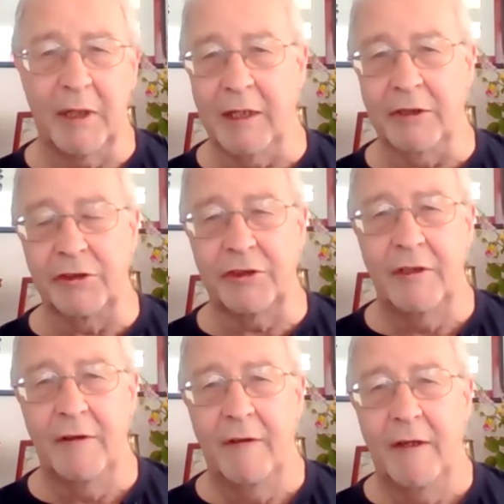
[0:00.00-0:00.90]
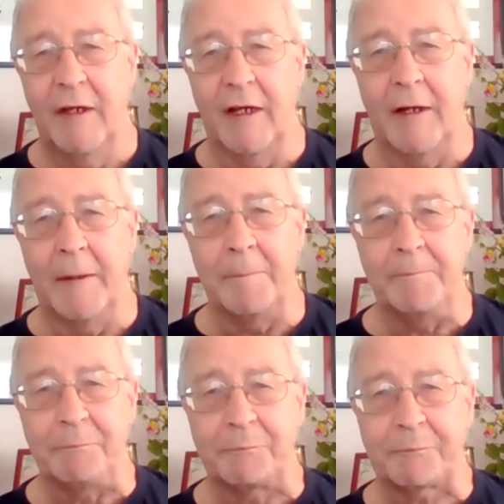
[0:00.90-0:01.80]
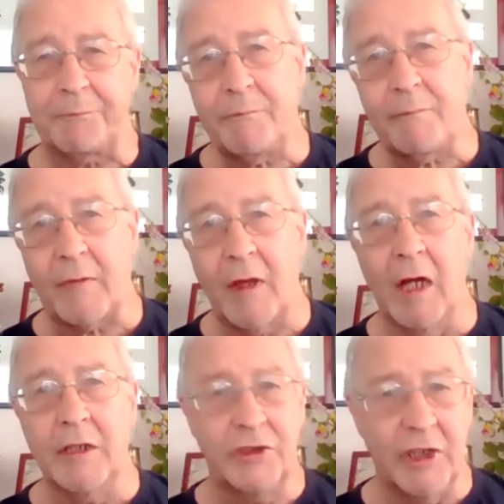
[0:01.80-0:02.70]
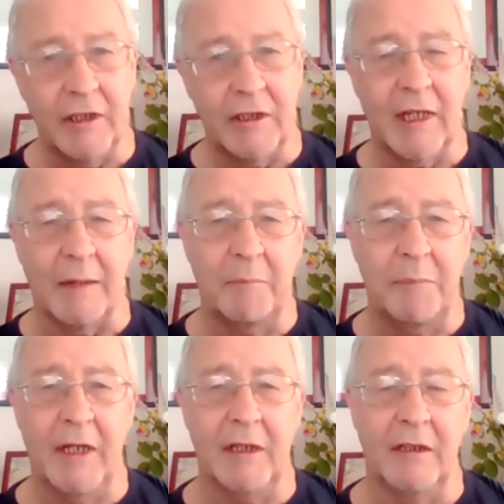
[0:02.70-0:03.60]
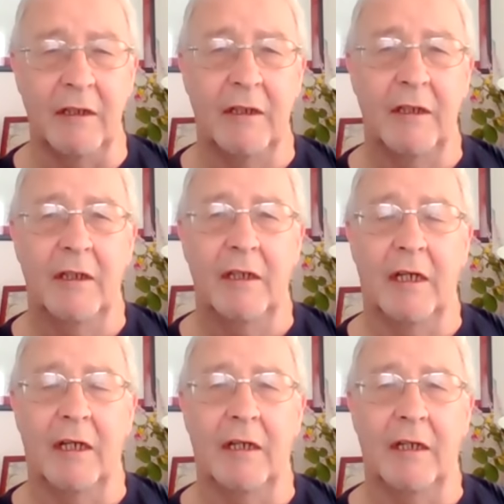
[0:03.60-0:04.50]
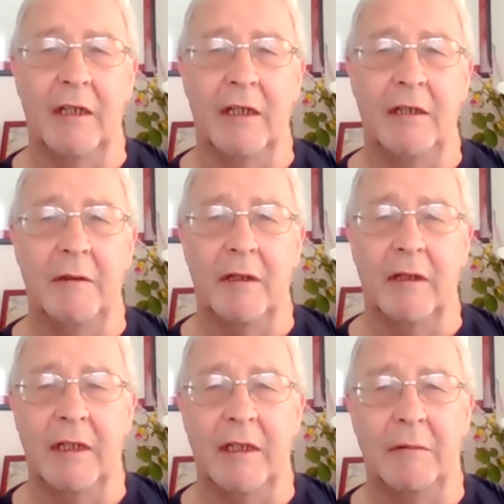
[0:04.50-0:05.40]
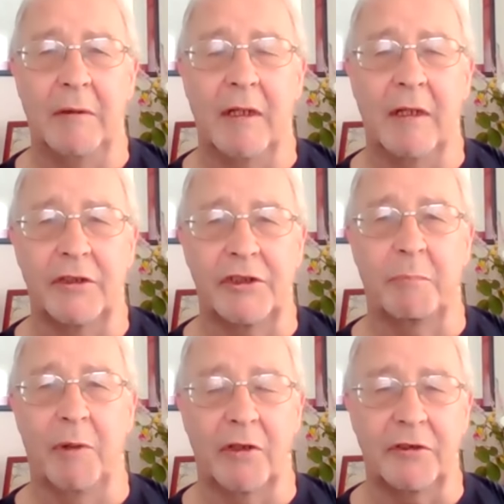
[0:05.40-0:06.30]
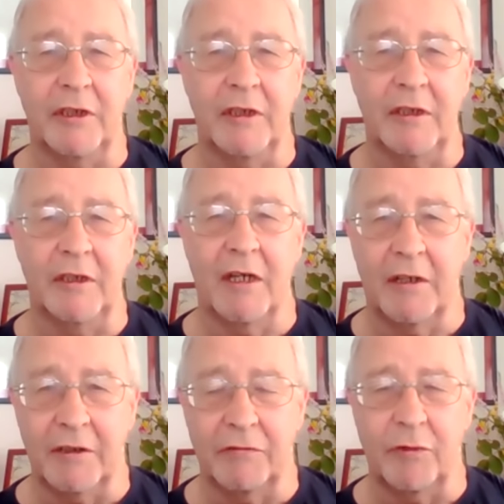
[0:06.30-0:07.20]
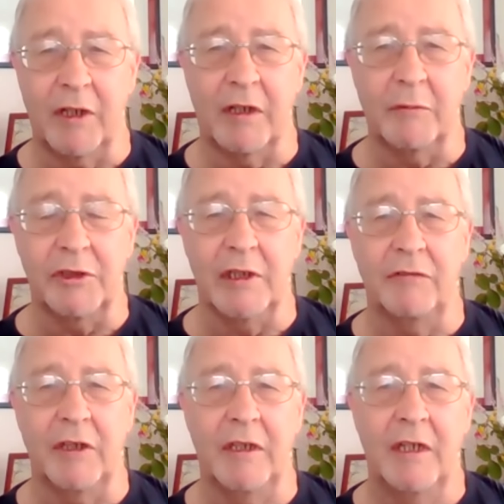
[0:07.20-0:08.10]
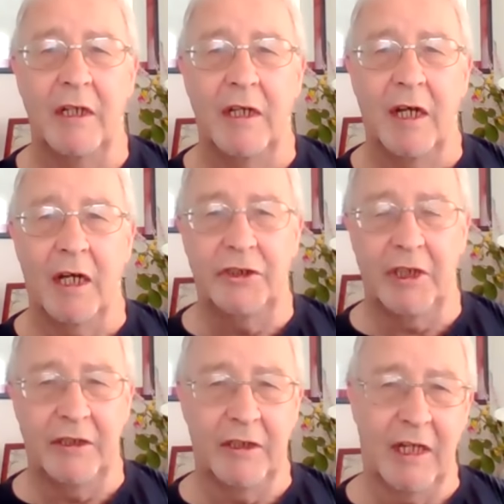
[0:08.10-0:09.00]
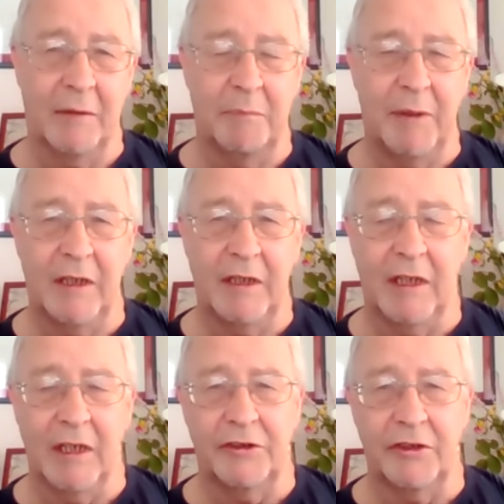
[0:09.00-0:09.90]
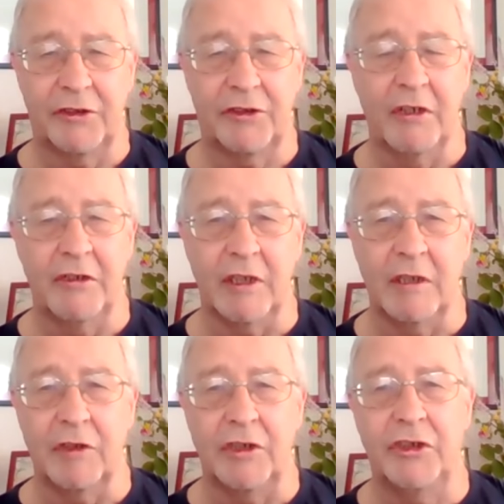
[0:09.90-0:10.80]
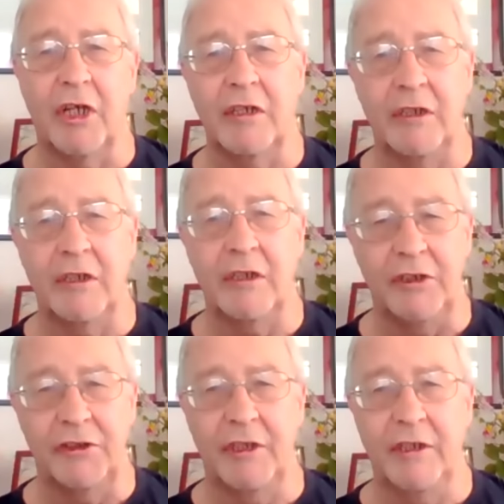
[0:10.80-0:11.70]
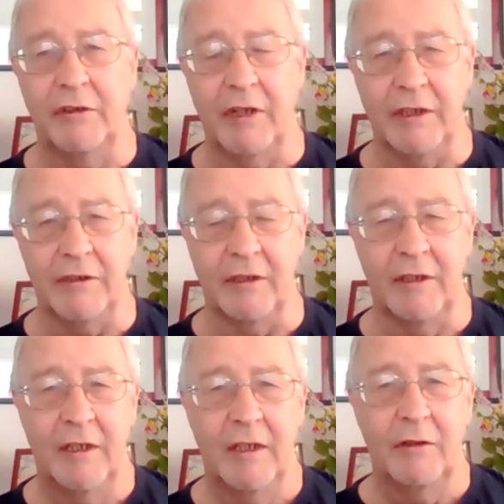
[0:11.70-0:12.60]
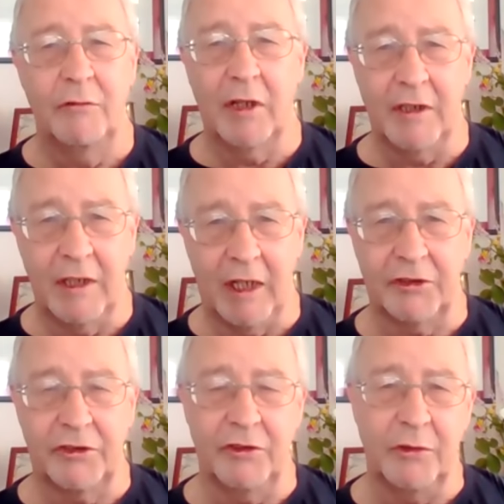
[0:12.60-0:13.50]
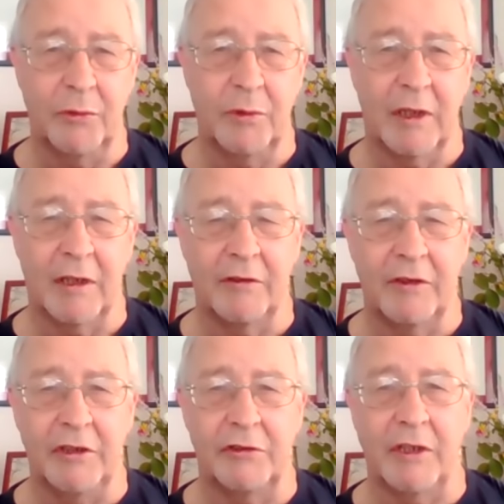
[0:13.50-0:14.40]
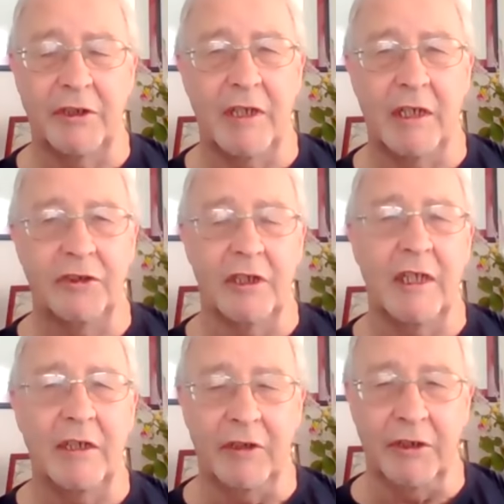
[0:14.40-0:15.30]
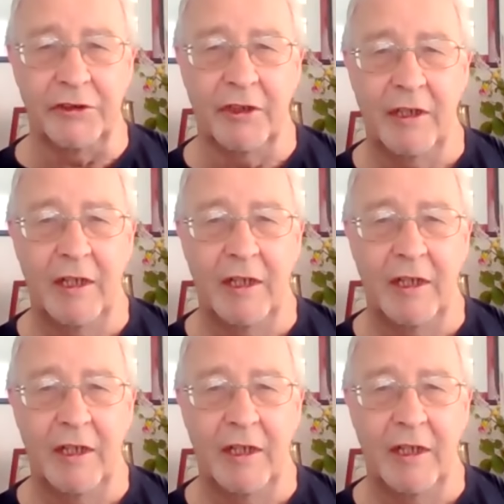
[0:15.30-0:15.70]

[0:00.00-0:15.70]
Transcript: plants. I chaired a campaign in Splott in Cardiff, where I was living. I chaired the campaign against the siting of a giant incinerator right next to these residential areas.